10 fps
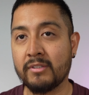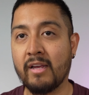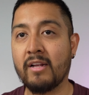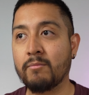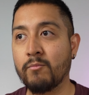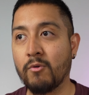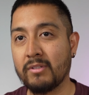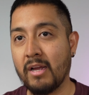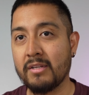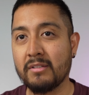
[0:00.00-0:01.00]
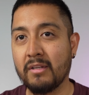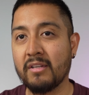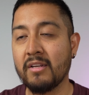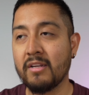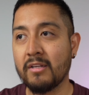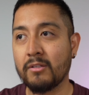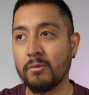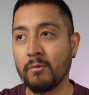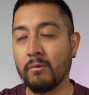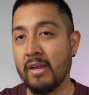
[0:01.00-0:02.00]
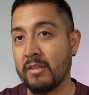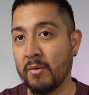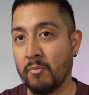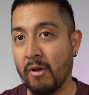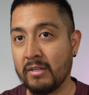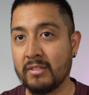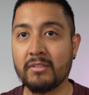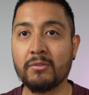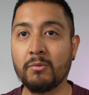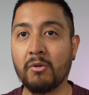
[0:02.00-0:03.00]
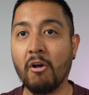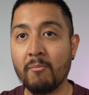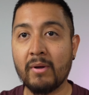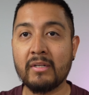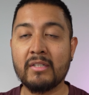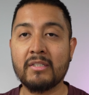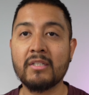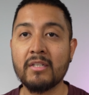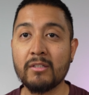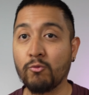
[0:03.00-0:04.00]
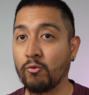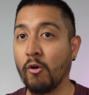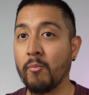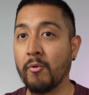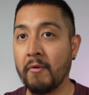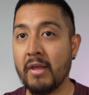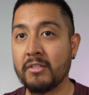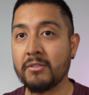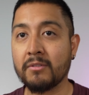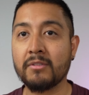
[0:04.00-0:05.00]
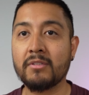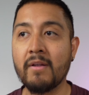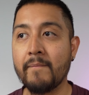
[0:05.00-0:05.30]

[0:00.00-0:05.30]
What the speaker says: they are more targeted to enterprises, to companies, to corporations,